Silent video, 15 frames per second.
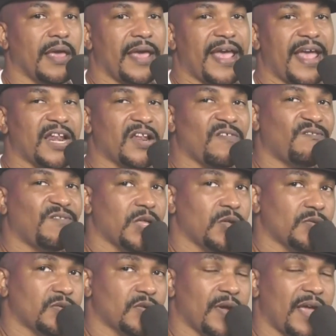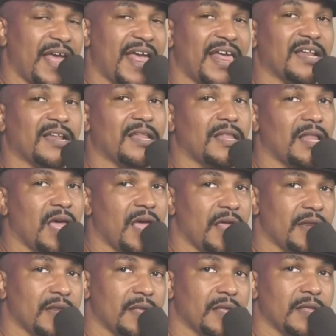add a filter, add a LUT,
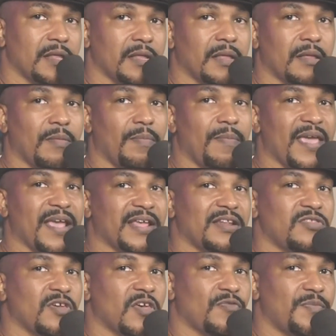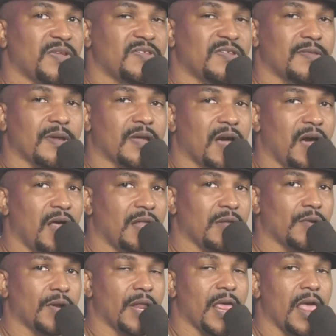make an adjustment to the
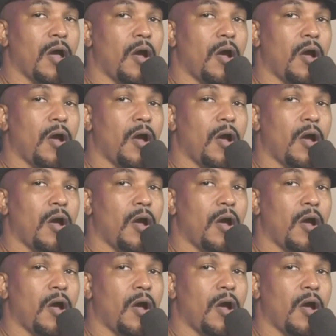color.